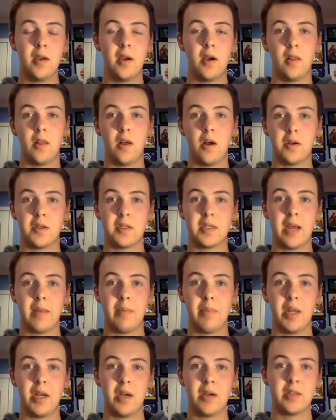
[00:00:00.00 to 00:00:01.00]
alongside
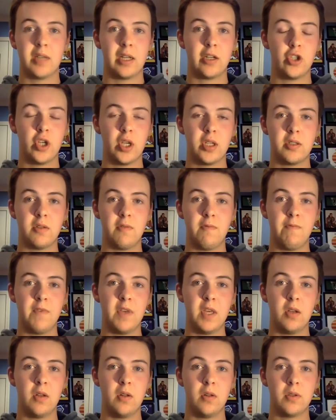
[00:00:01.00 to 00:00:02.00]
players like Justin
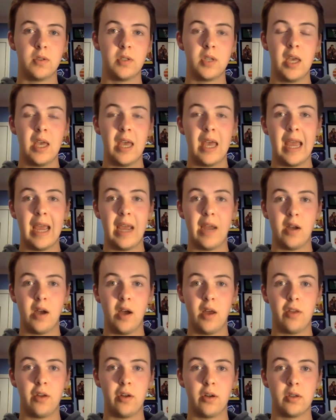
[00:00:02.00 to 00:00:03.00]
Fields and
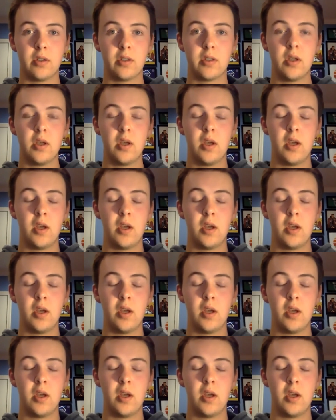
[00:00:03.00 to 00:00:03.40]
others.